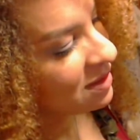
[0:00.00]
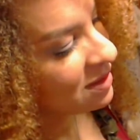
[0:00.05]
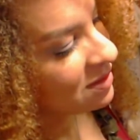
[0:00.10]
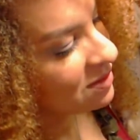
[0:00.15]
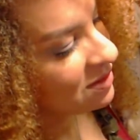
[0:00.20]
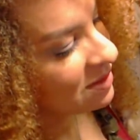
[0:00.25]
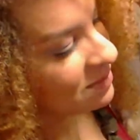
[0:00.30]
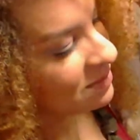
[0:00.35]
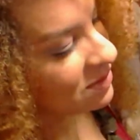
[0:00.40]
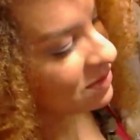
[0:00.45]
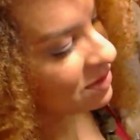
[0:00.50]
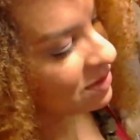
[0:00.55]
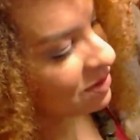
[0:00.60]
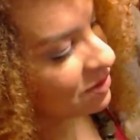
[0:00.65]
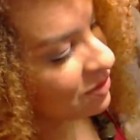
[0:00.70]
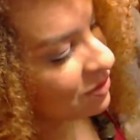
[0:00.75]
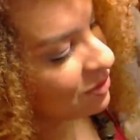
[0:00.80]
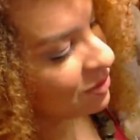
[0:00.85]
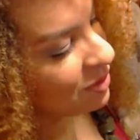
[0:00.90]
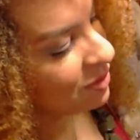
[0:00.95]
So I'm just gonna
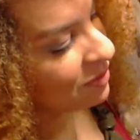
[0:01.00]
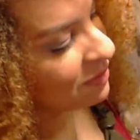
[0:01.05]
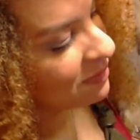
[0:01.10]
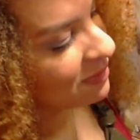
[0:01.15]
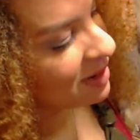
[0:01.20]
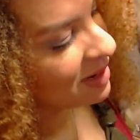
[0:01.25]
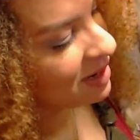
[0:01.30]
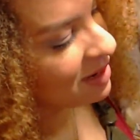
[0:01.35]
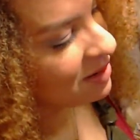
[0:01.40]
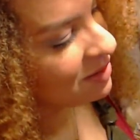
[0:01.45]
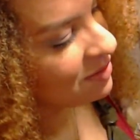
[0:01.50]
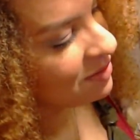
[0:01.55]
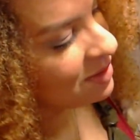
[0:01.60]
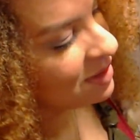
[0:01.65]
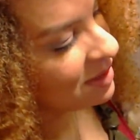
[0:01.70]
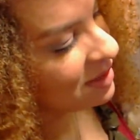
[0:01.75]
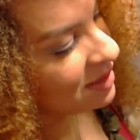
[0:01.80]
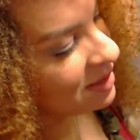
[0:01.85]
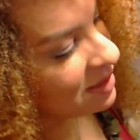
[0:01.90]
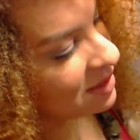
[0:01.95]
go around
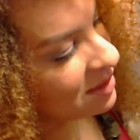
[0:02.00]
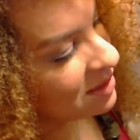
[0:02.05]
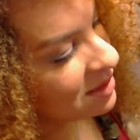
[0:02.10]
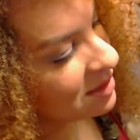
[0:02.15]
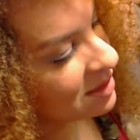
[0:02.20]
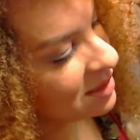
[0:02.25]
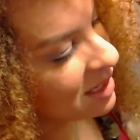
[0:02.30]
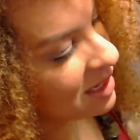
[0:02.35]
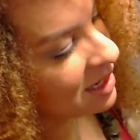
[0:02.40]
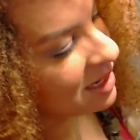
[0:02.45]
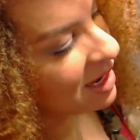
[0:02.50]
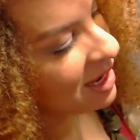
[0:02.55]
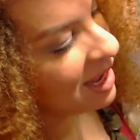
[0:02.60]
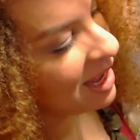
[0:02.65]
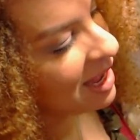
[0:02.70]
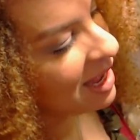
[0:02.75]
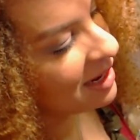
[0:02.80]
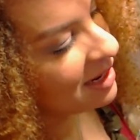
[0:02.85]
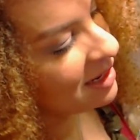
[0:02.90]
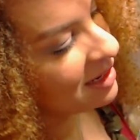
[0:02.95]
it, just kind of
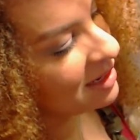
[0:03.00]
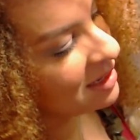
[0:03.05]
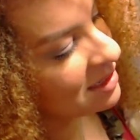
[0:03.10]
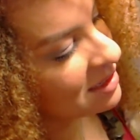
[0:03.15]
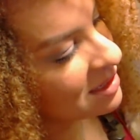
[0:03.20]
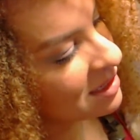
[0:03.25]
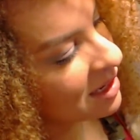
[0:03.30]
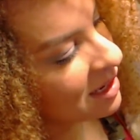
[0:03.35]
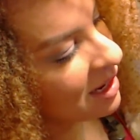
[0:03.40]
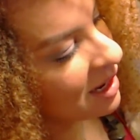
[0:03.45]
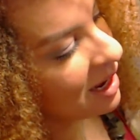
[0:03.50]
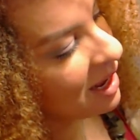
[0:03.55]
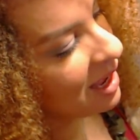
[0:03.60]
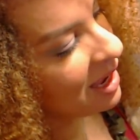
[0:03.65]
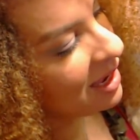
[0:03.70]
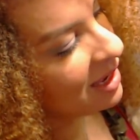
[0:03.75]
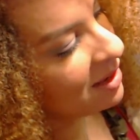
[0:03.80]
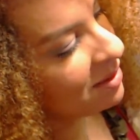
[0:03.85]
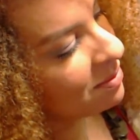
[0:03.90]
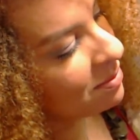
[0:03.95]
adding this
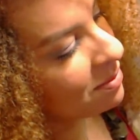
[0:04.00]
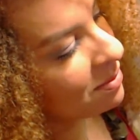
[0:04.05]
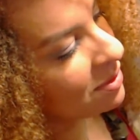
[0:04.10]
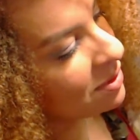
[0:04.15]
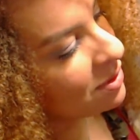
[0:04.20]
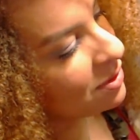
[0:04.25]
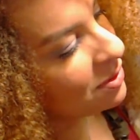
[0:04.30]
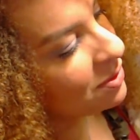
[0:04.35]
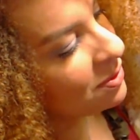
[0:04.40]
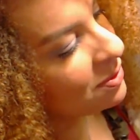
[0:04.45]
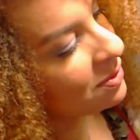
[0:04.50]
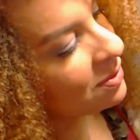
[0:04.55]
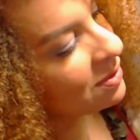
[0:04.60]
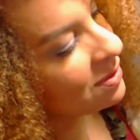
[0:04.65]
light blue.